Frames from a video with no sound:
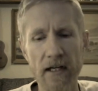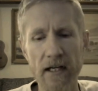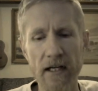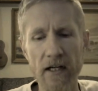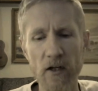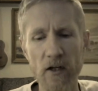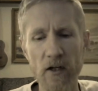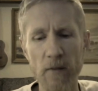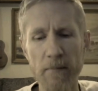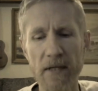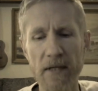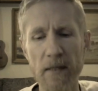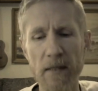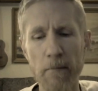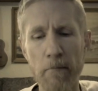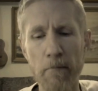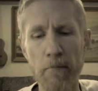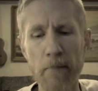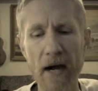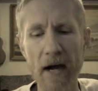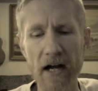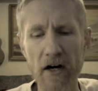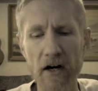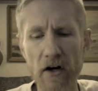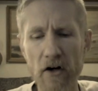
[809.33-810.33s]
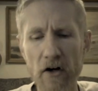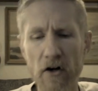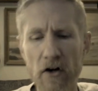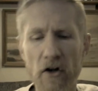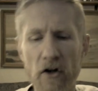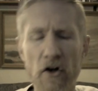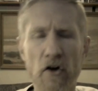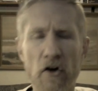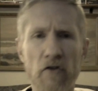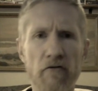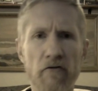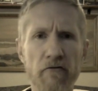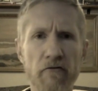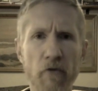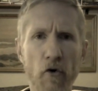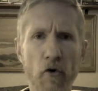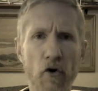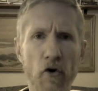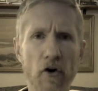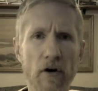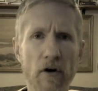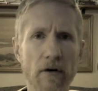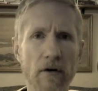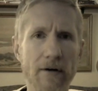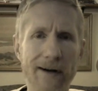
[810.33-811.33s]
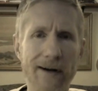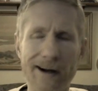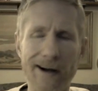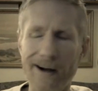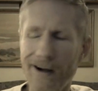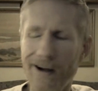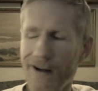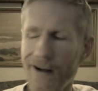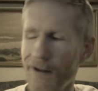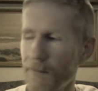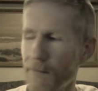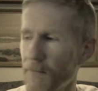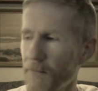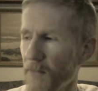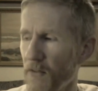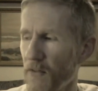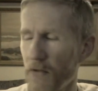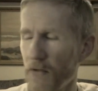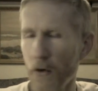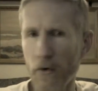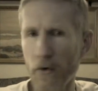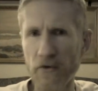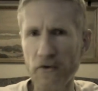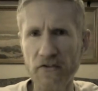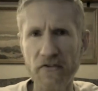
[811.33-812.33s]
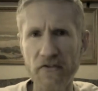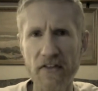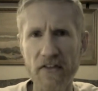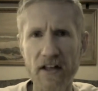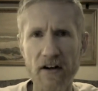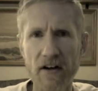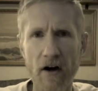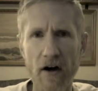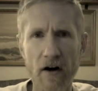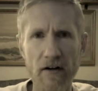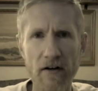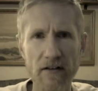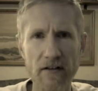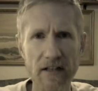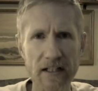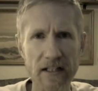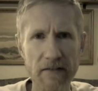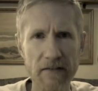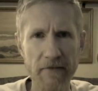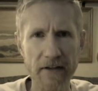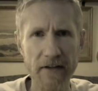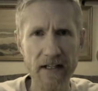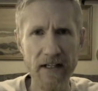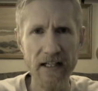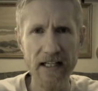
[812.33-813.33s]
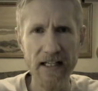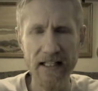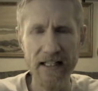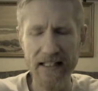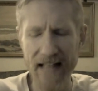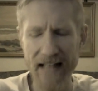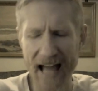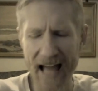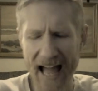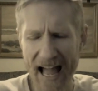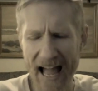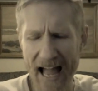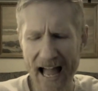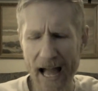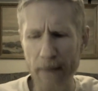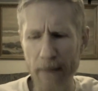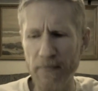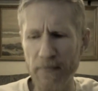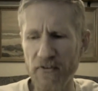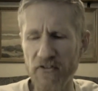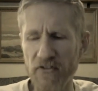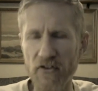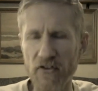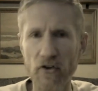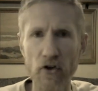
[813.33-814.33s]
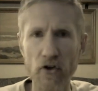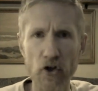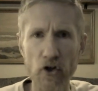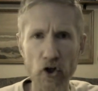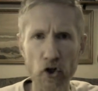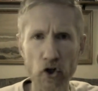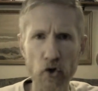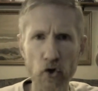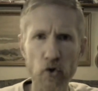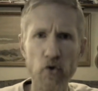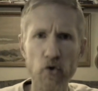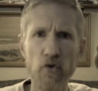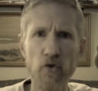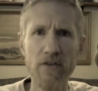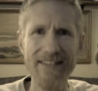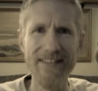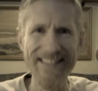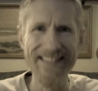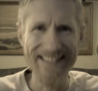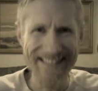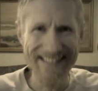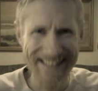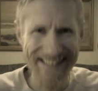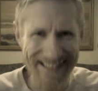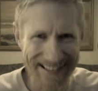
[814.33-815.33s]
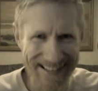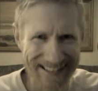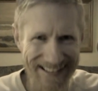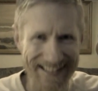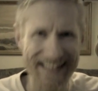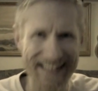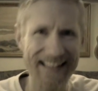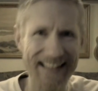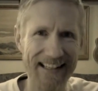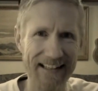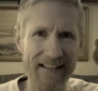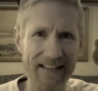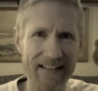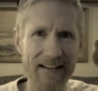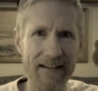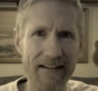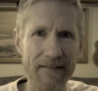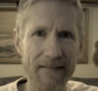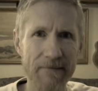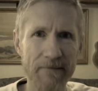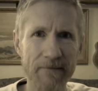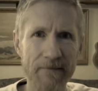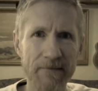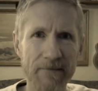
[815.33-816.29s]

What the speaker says: It'll be better for those that are living in absolute sin